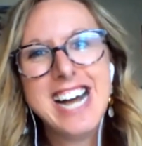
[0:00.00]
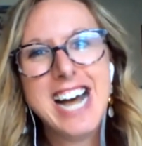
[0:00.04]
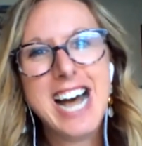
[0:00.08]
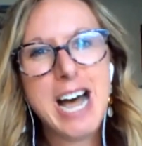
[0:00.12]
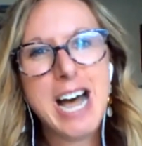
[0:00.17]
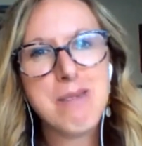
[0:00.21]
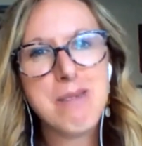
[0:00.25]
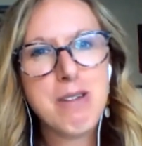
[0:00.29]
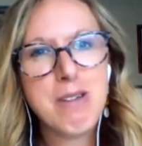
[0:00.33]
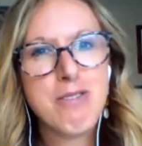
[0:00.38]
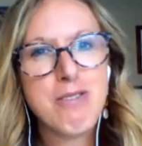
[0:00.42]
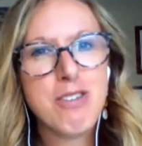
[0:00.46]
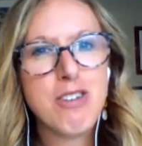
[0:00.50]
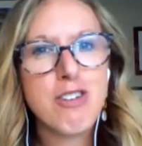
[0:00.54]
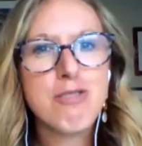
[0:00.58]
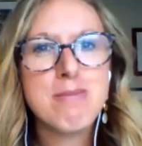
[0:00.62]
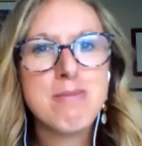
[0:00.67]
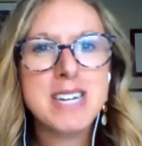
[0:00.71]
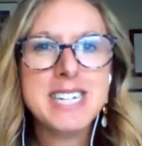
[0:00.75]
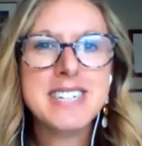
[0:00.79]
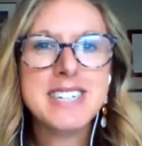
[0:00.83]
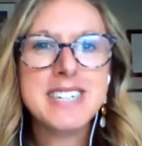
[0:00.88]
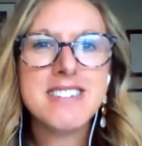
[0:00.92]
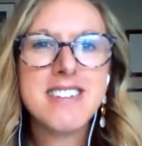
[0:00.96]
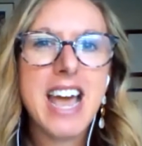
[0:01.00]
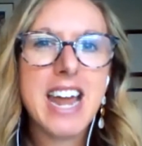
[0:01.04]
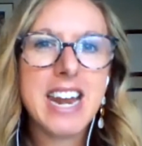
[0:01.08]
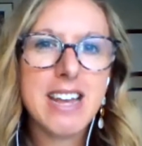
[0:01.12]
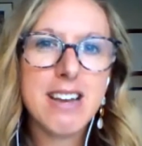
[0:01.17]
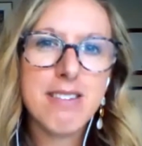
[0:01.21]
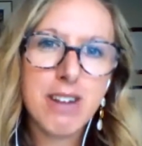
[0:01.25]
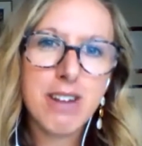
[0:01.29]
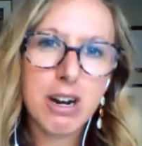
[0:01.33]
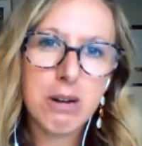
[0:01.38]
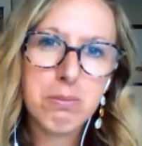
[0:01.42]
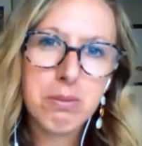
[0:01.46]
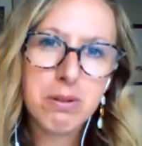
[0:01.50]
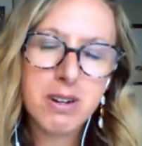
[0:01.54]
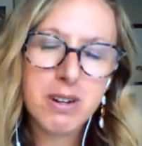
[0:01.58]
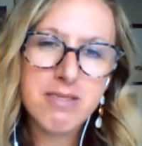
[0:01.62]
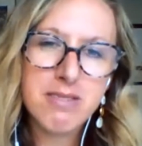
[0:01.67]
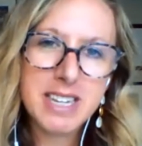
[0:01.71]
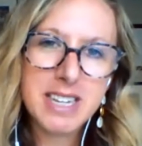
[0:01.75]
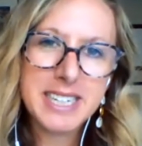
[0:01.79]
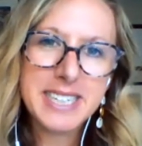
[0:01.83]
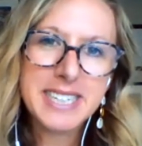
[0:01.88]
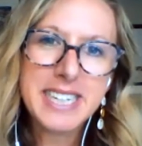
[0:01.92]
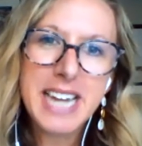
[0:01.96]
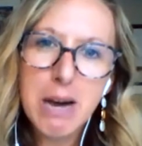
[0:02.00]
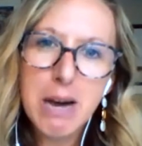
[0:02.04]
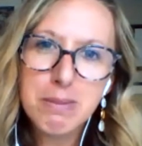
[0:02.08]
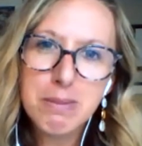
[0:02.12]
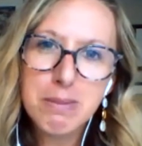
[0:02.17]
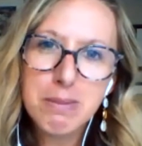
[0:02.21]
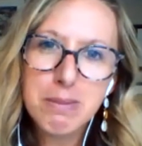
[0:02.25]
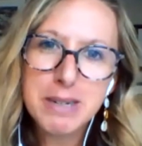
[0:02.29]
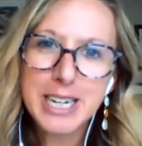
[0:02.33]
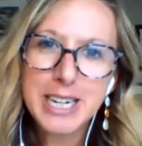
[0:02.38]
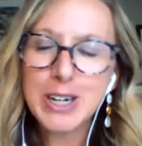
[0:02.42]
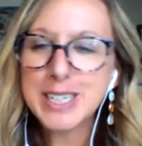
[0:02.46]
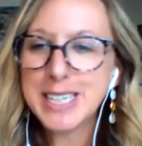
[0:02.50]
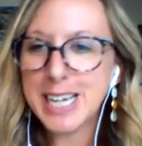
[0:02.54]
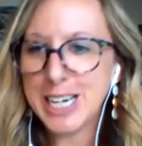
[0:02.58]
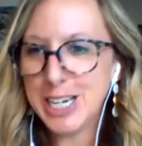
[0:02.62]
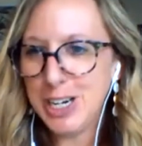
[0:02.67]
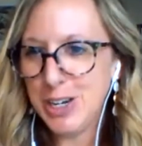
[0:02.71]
If you've missed any of our previous episodes,